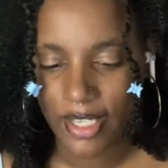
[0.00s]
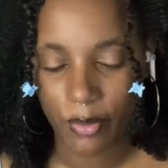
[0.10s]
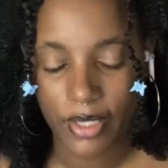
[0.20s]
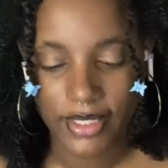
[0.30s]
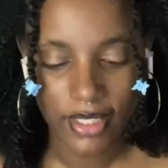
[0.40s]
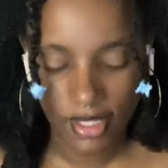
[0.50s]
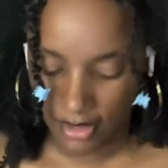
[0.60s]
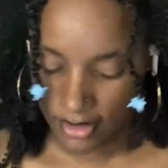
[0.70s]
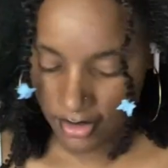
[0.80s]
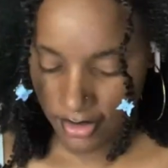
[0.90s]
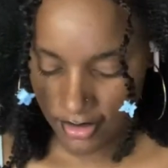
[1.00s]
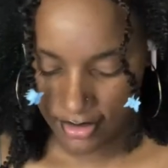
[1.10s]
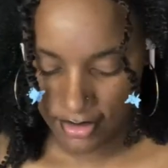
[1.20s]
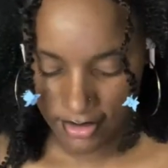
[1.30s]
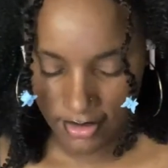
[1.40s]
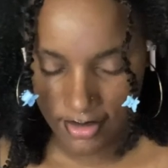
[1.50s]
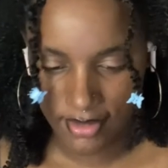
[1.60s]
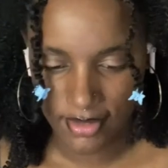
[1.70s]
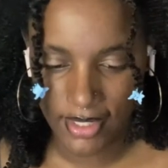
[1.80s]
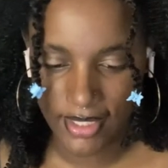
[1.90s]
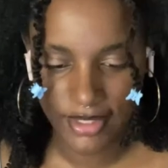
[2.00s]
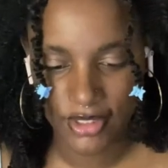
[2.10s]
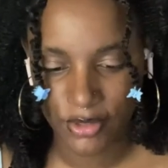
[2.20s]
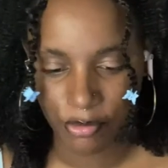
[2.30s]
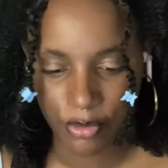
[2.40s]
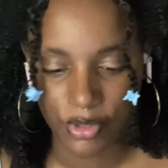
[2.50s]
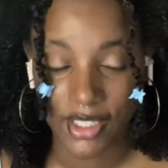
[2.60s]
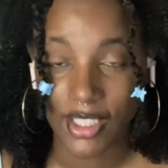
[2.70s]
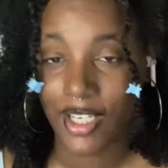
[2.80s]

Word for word: of wedlock. That'll just ruin her